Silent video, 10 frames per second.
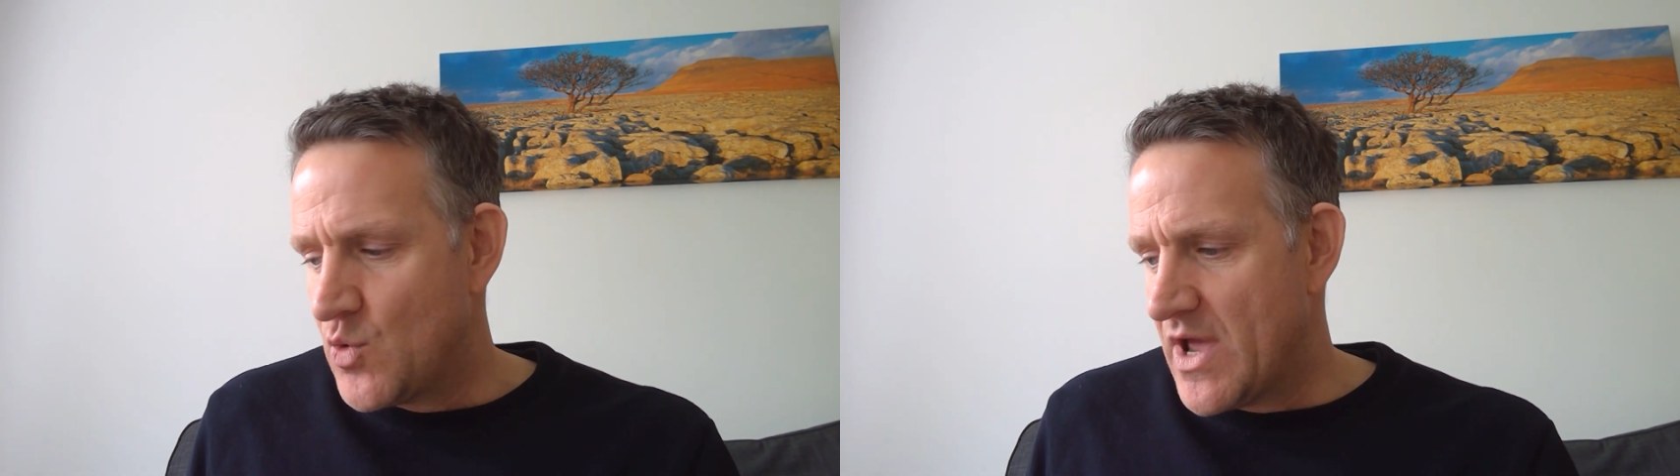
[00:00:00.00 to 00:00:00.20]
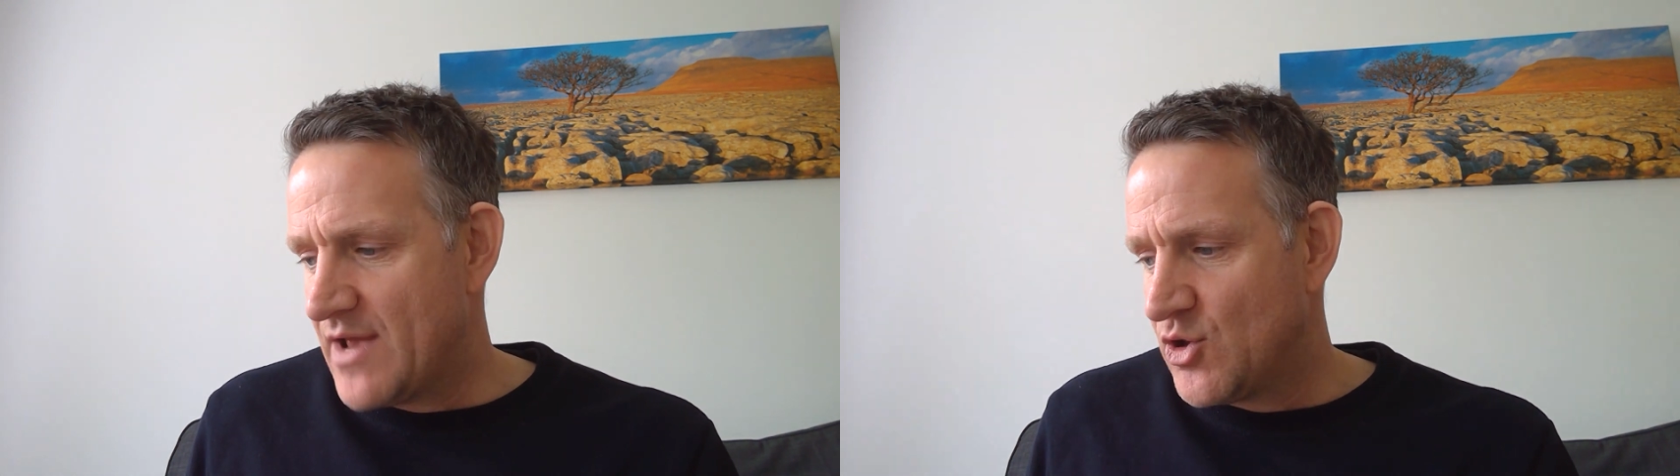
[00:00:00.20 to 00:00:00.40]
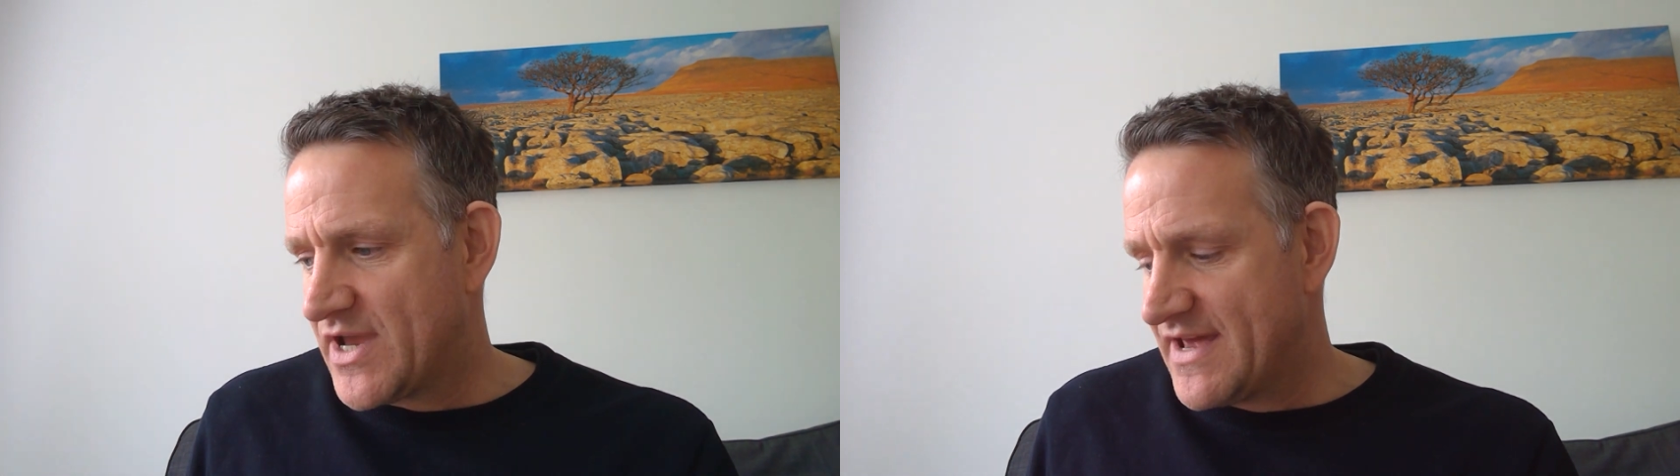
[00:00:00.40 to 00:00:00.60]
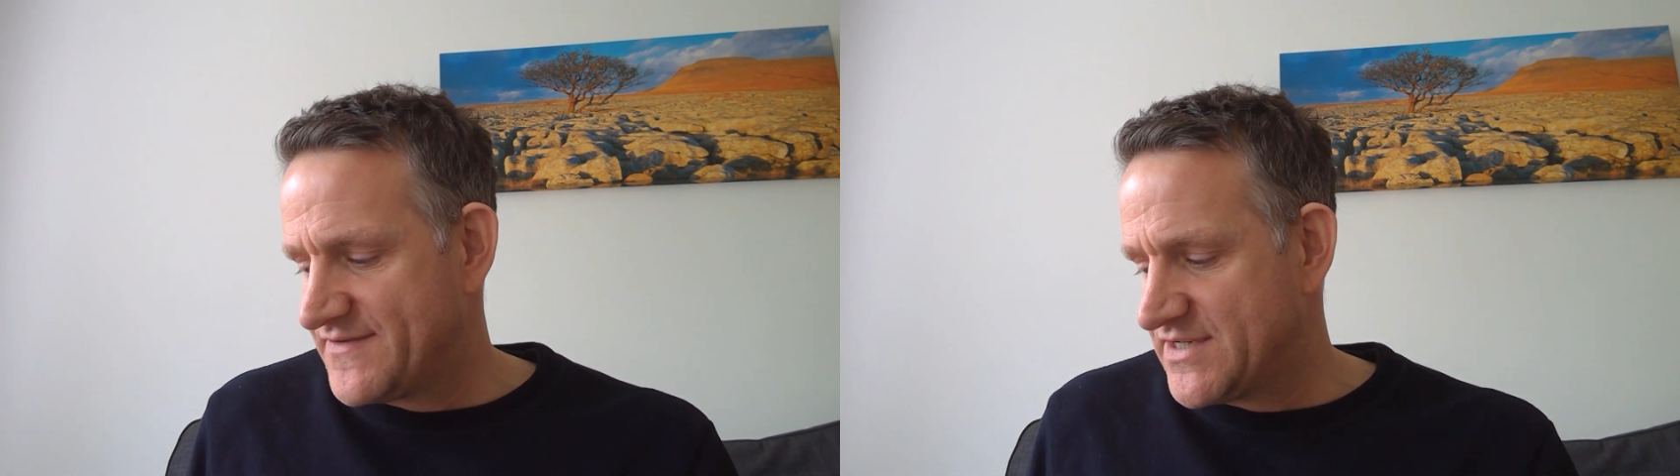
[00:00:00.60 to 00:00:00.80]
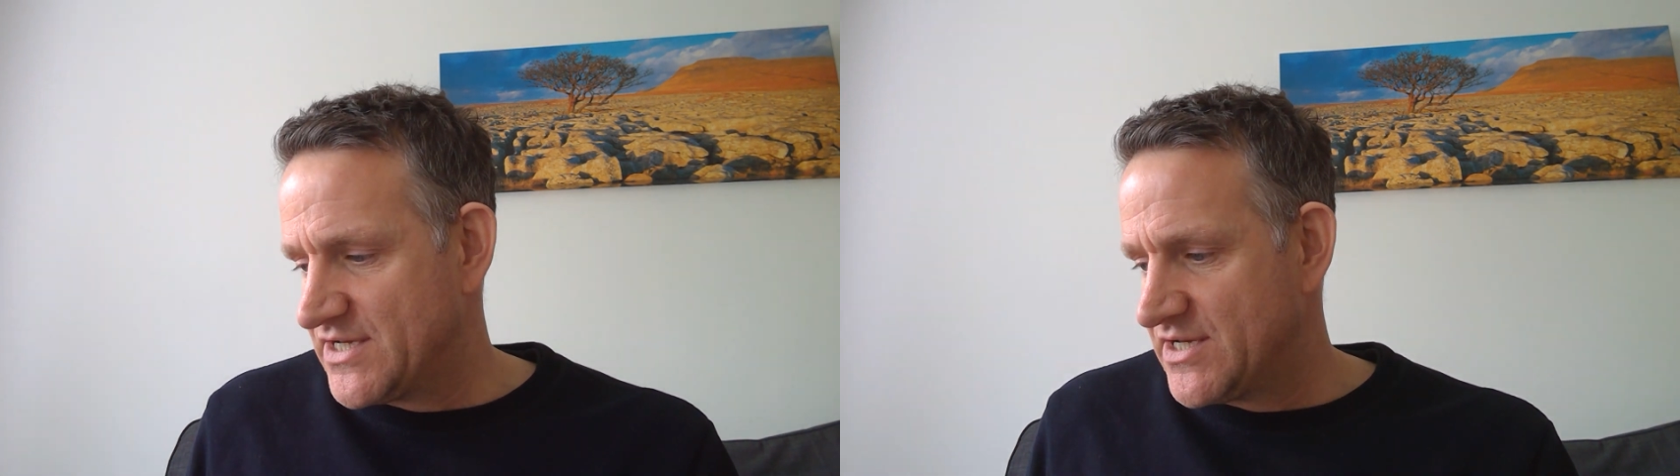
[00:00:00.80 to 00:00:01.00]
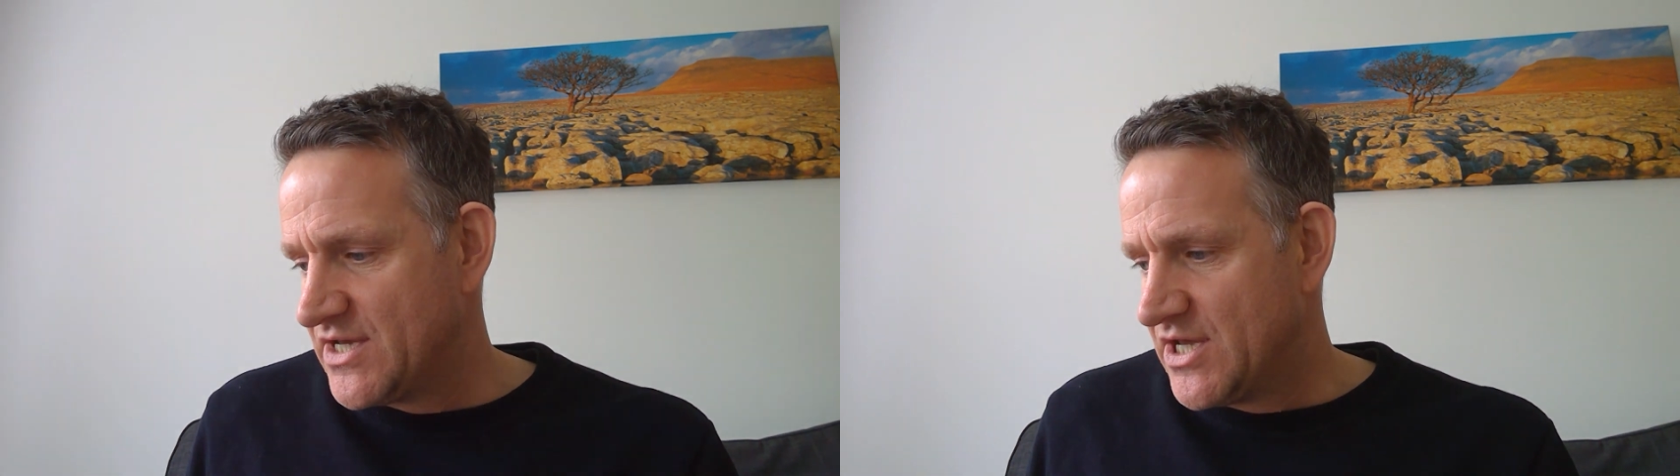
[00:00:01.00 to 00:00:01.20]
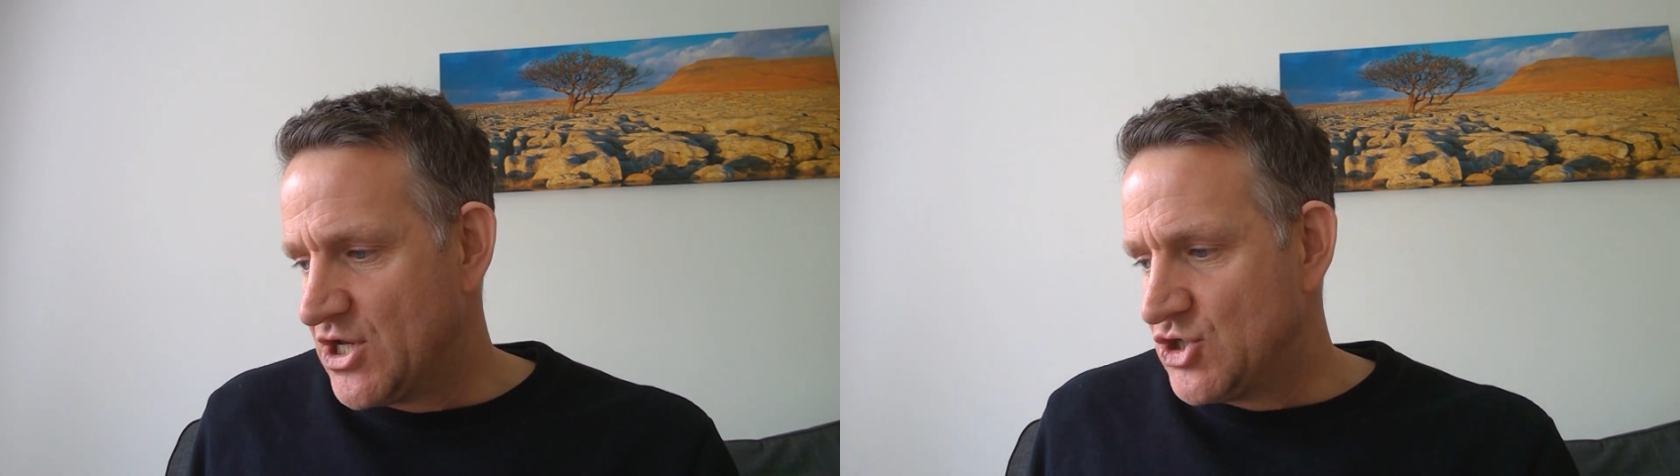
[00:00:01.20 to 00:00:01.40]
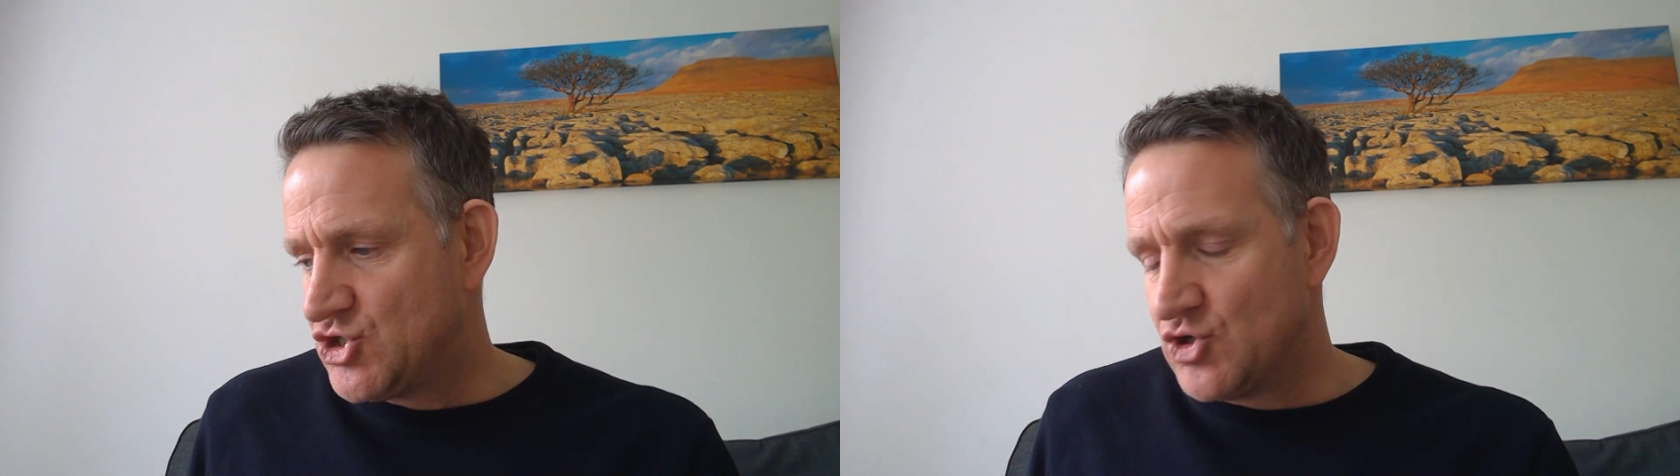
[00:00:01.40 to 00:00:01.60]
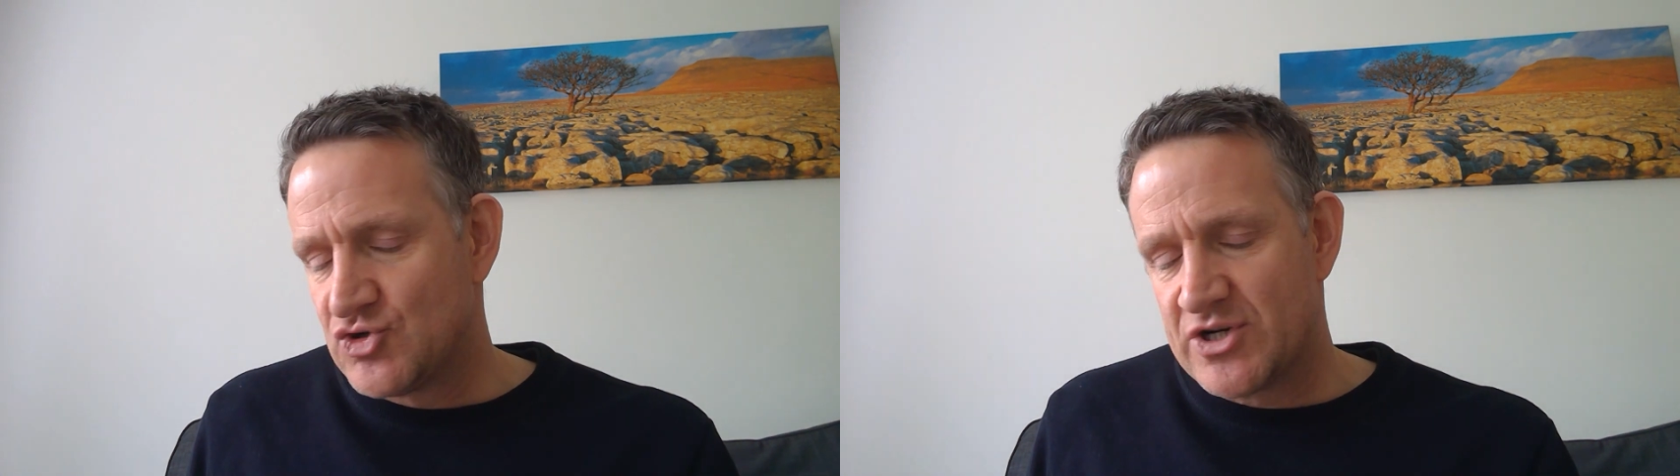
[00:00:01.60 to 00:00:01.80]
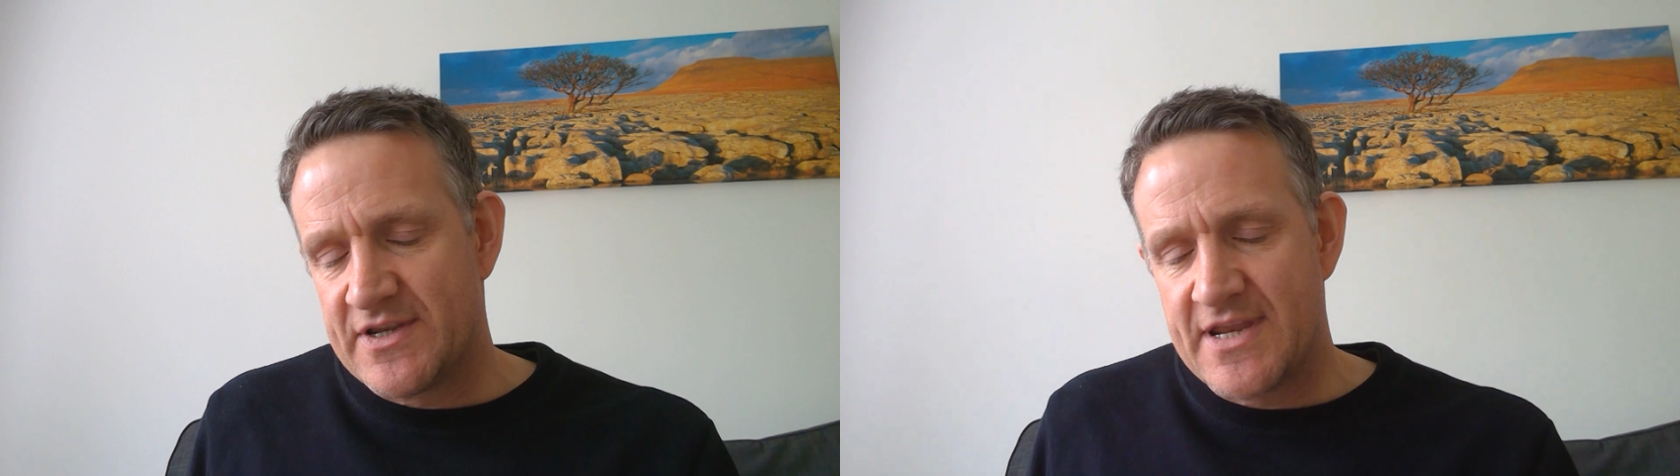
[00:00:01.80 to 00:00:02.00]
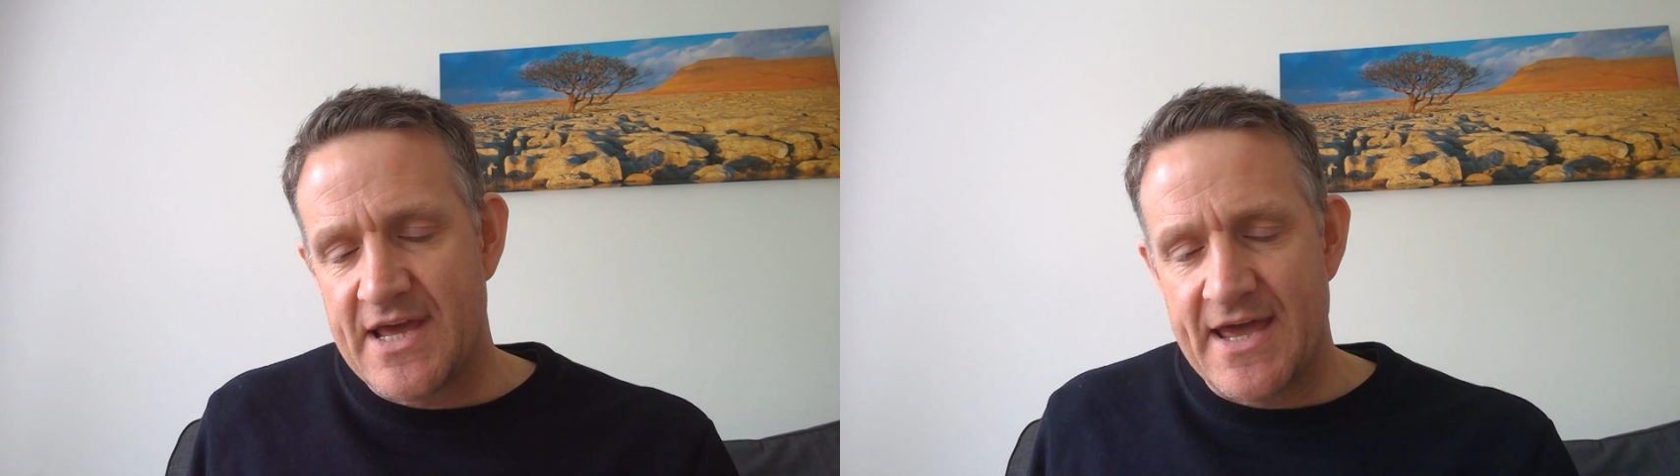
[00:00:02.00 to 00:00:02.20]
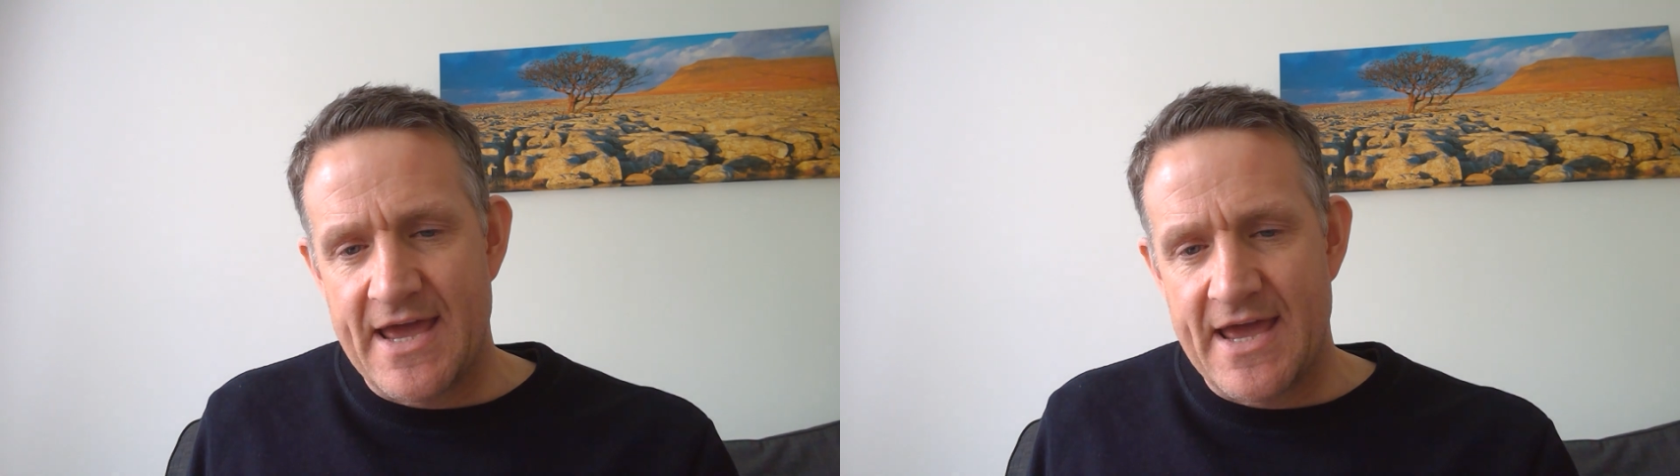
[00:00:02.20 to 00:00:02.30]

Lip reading: looking after children